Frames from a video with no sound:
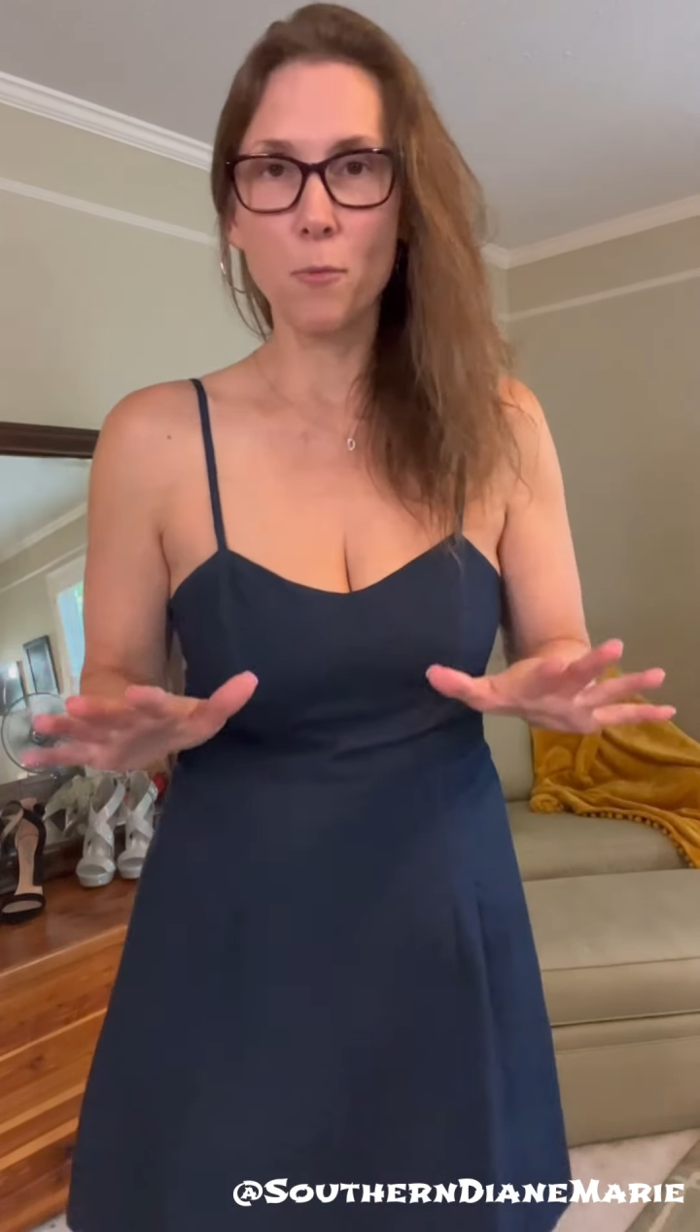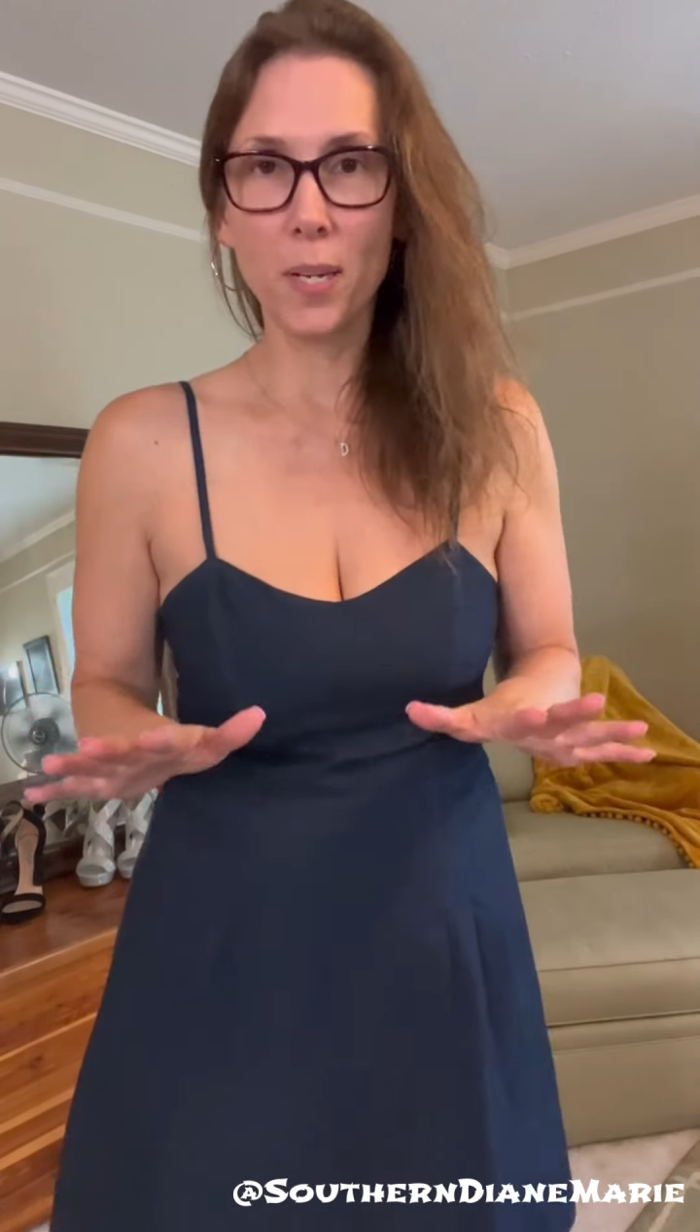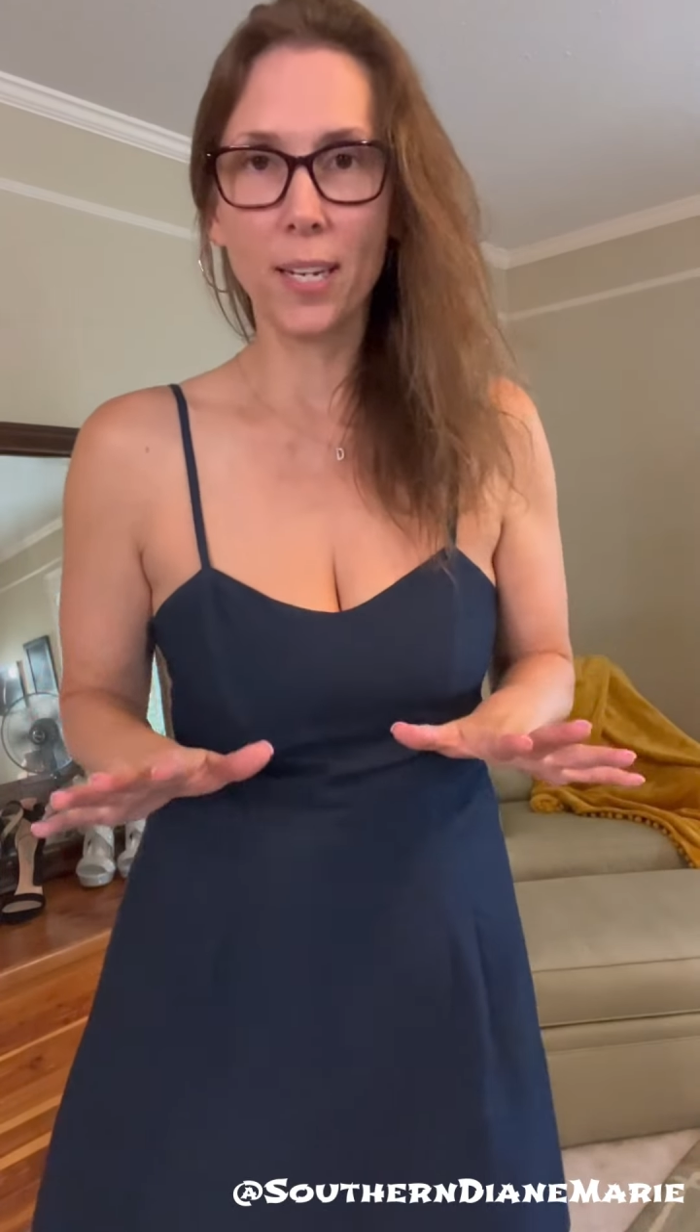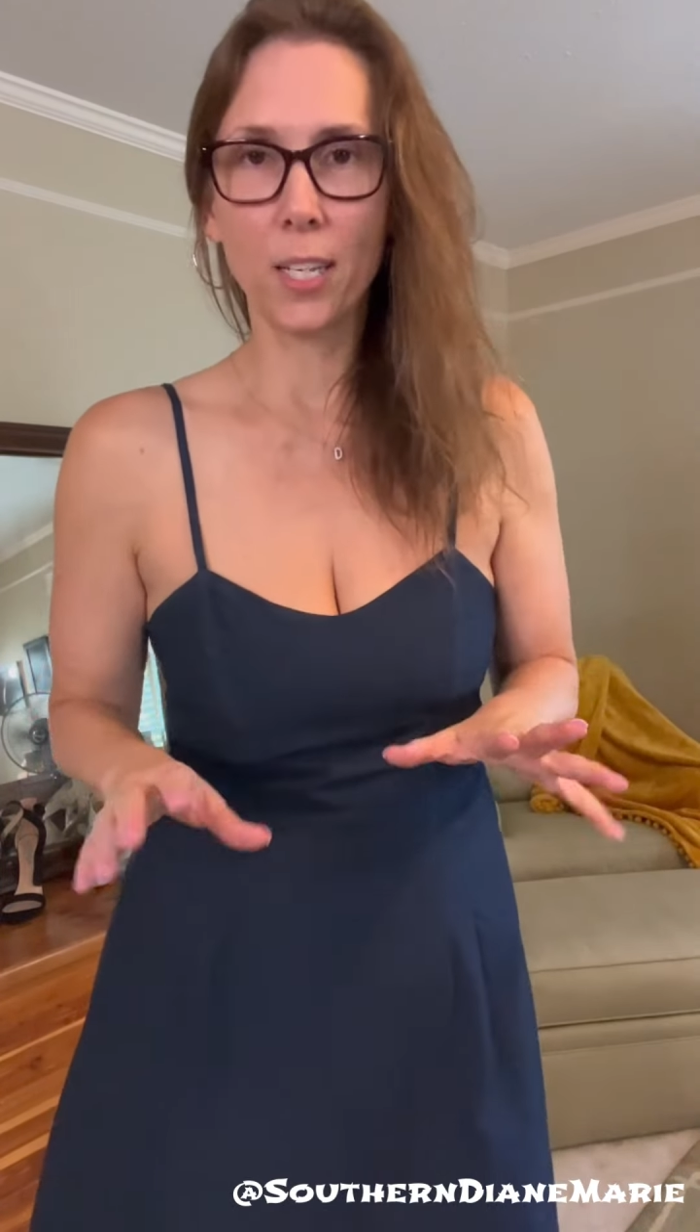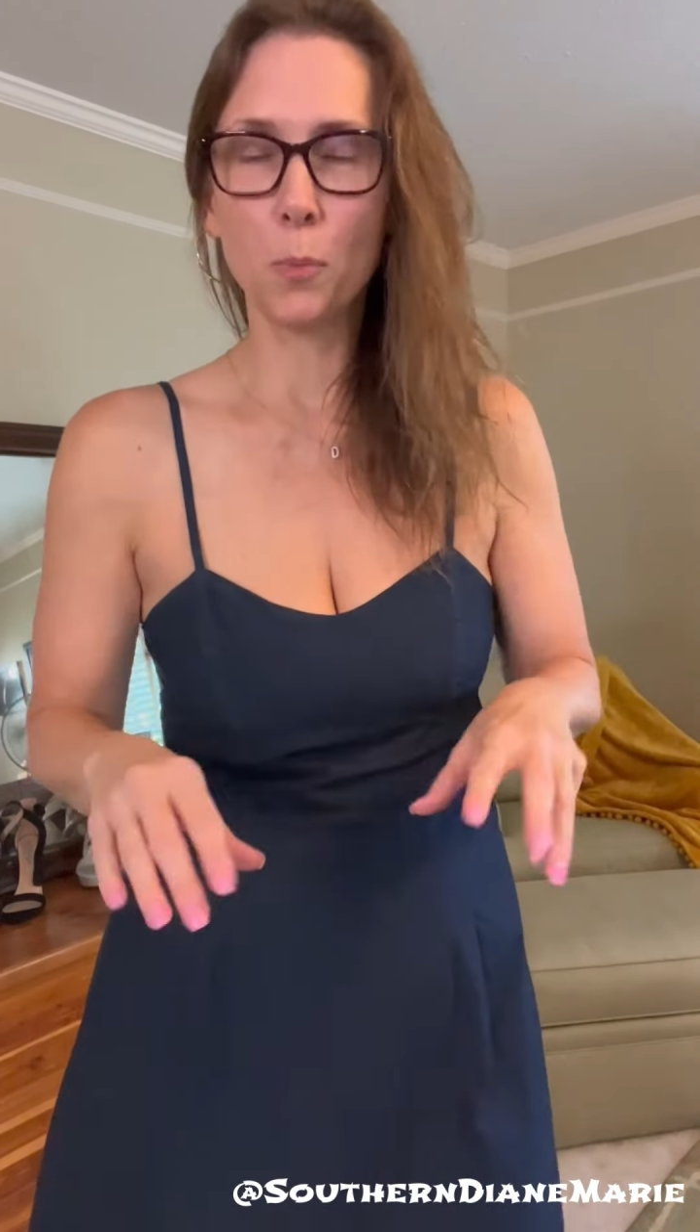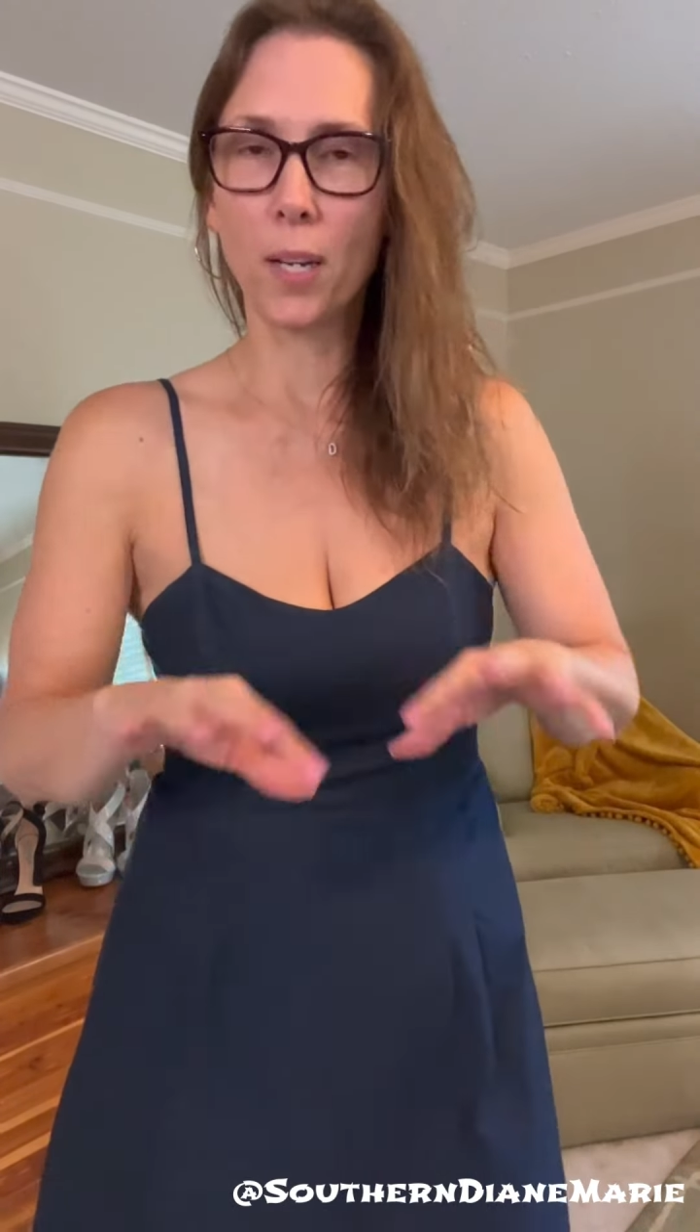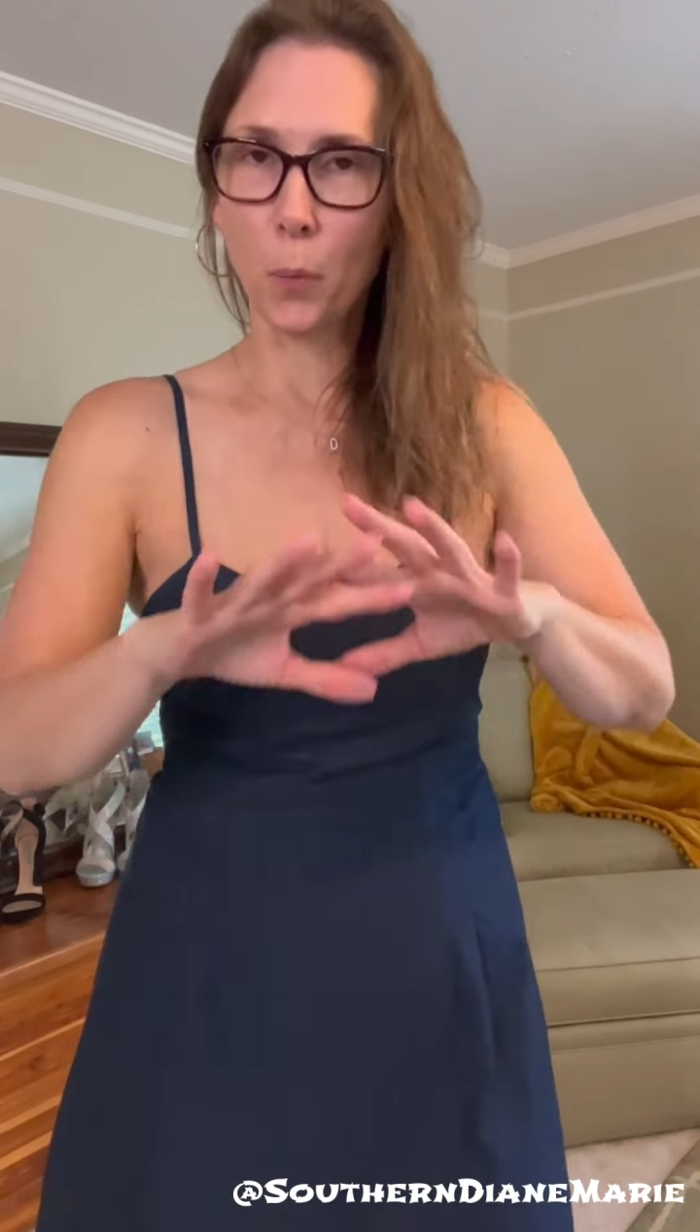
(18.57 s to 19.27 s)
a big announcement.